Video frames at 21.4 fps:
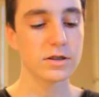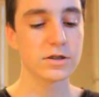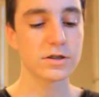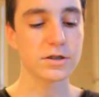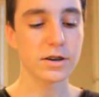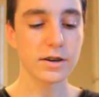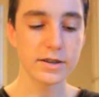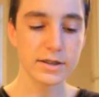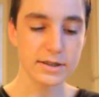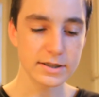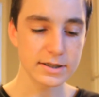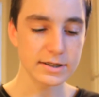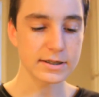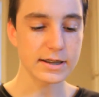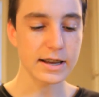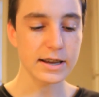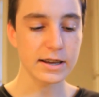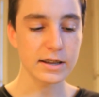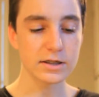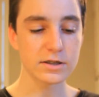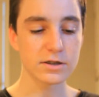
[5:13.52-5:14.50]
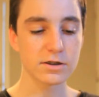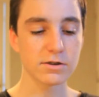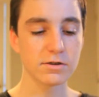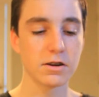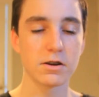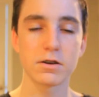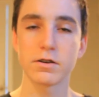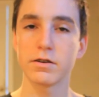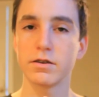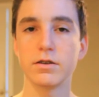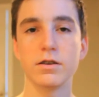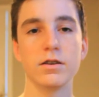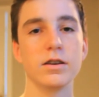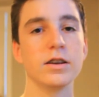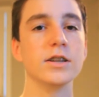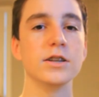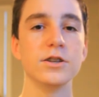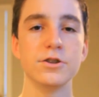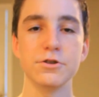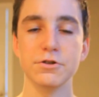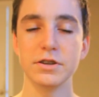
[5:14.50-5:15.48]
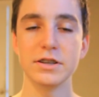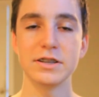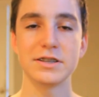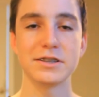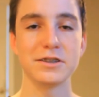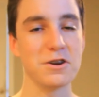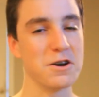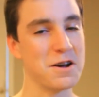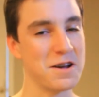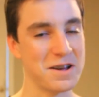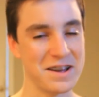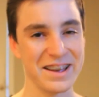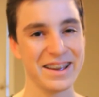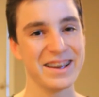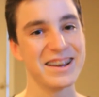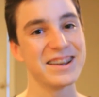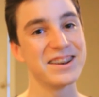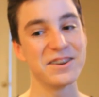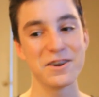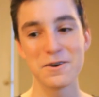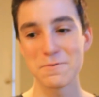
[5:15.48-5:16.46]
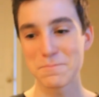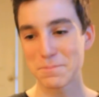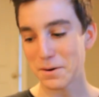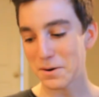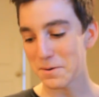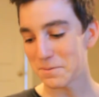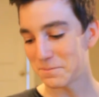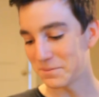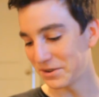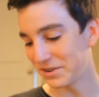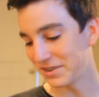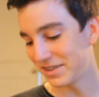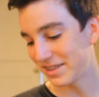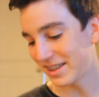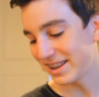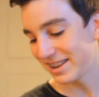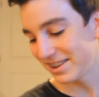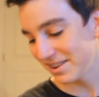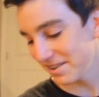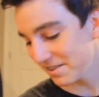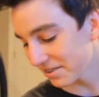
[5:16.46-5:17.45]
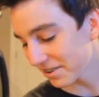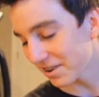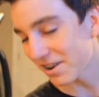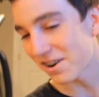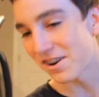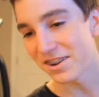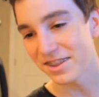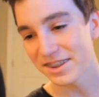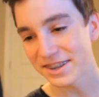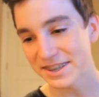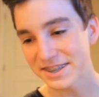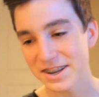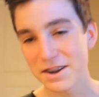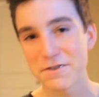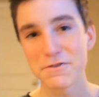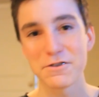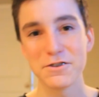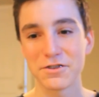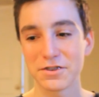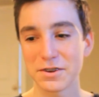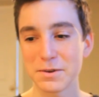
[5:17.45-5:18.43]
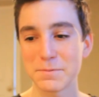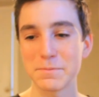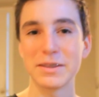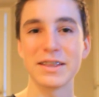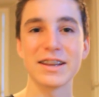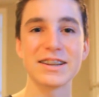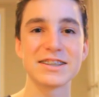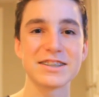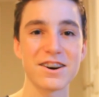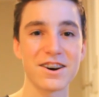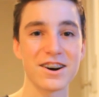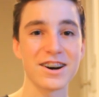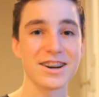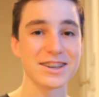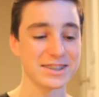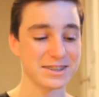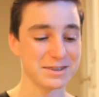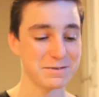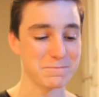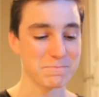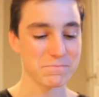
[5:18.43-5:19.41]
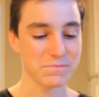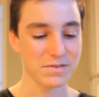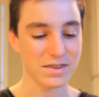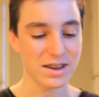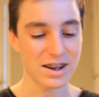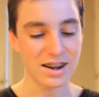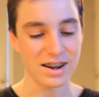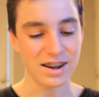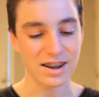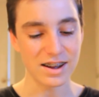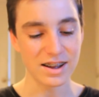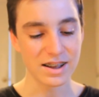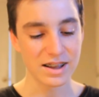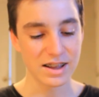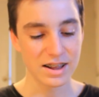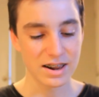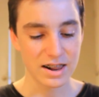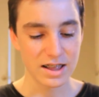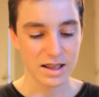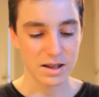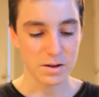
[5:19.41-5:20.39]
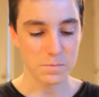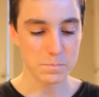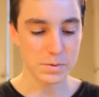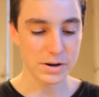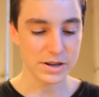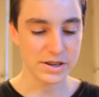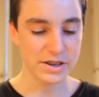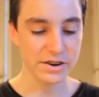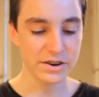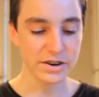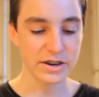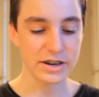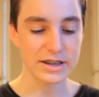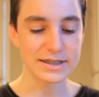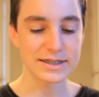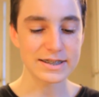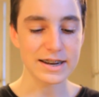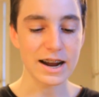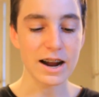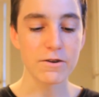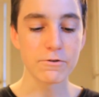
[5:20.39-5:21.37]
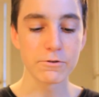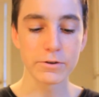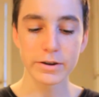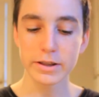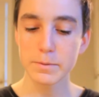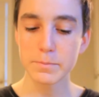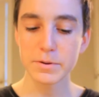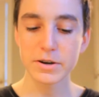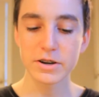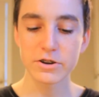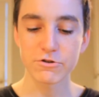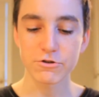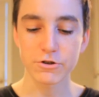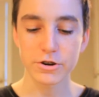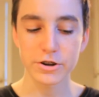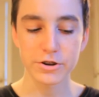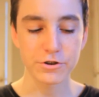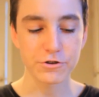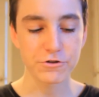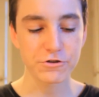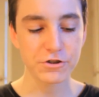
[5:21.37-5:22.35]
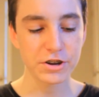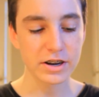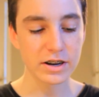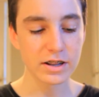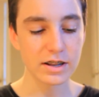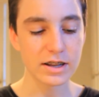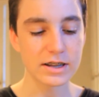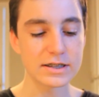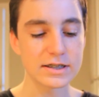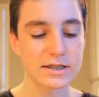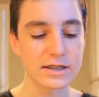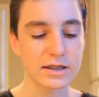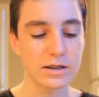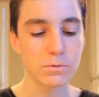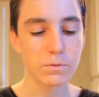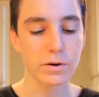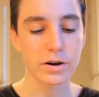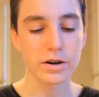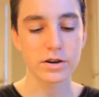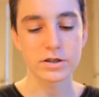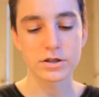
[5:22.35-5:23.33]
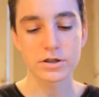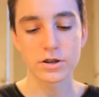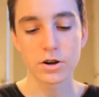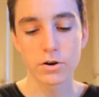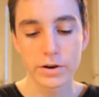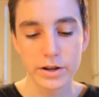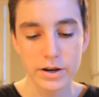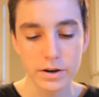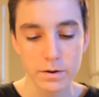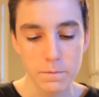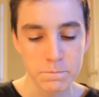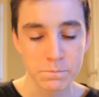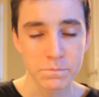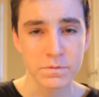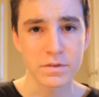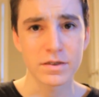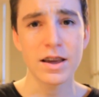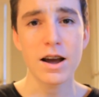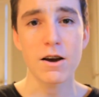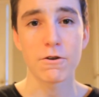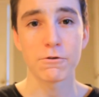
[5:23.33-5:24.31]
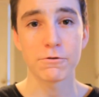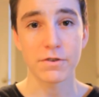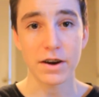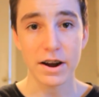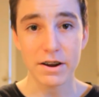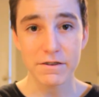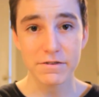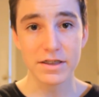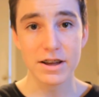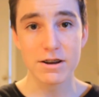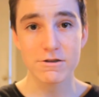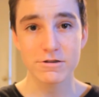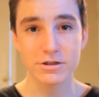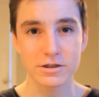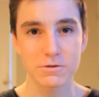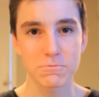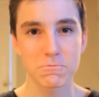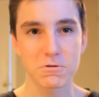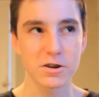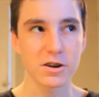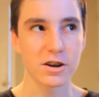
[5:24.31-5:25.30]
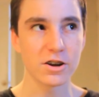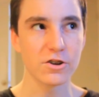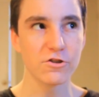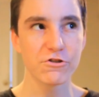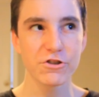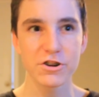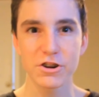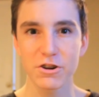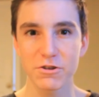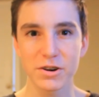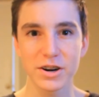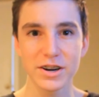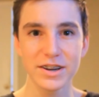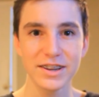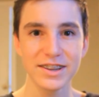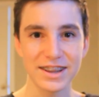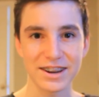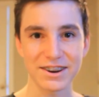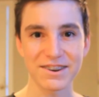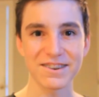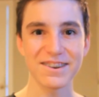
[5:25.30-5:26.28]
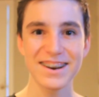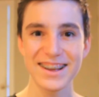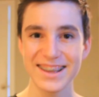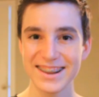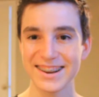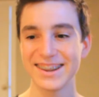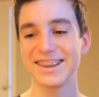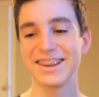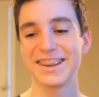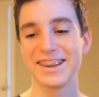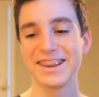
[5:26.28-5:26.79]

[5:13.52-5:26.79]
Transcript: Sorry, this is taking so long. No problem, dude. Thank you for all the stuff you sent me. That's awesome. But here it is. I've really been enjoying your channel and seeing where it is going. Yeah, 5,100 already? Like, what?